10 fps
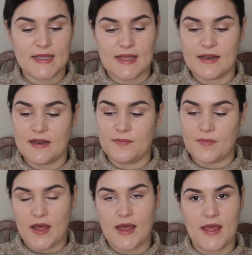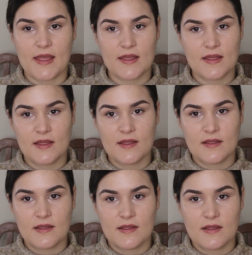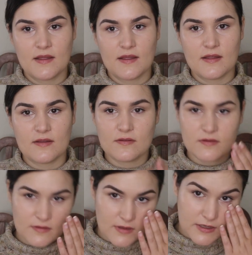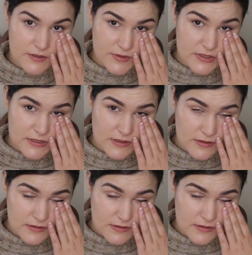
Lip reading: in my, oh, I'm twitching.